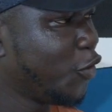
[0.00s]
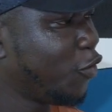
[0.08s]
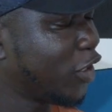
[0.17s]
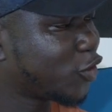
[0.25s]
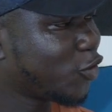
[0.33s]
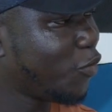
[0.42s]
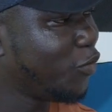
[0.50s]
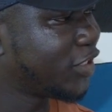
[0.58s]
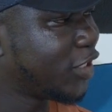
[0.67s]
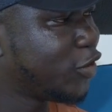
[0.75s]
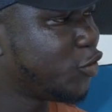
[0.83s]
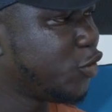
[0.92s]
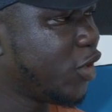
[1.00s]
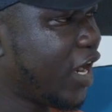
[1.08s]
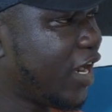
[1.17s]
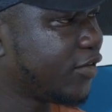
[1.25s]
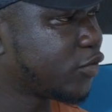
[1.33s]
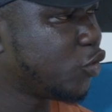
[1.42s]
What strong message do you
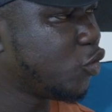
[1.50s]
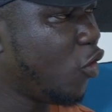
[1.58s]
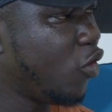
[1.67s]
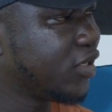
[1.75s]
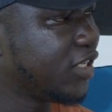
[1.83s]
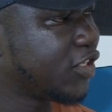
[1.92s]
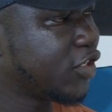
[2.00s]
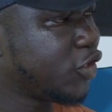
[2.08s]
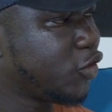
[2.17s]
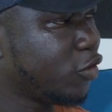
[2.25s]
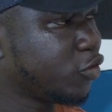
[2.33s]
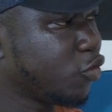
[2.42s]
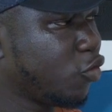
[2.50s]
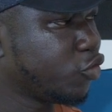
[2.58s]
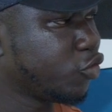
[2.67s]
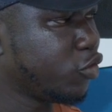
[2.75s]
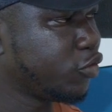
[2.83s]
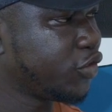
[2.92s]
have to all these regions or
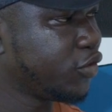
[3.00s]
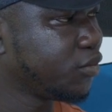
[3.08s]
zones?